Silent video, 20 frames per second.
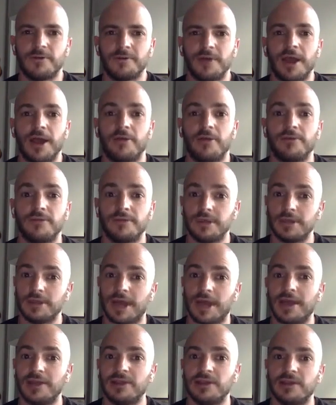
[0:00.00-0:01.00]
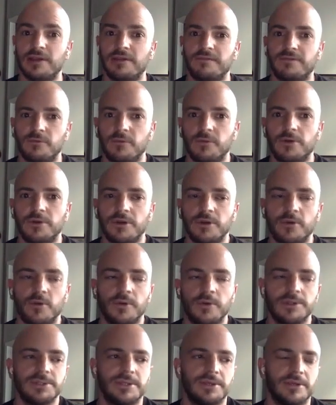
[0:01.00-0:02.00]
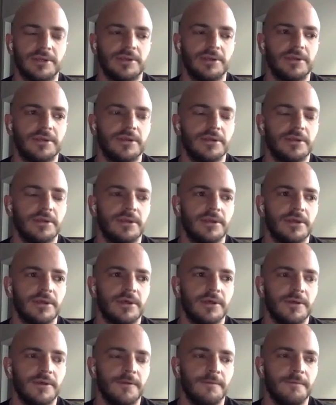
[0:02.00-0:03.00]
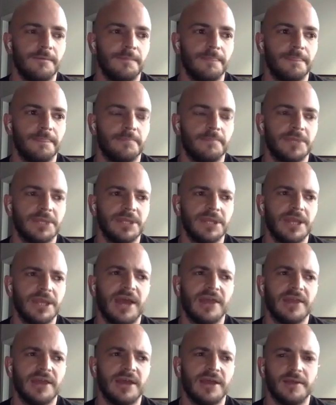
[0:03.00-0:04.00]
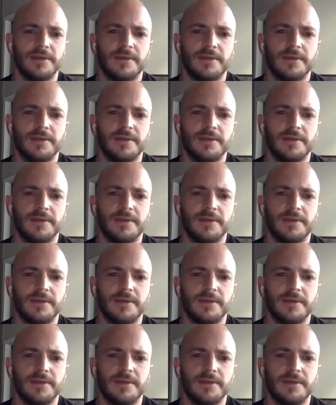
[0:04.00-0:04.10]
around the idea of the word anointing. But yeah.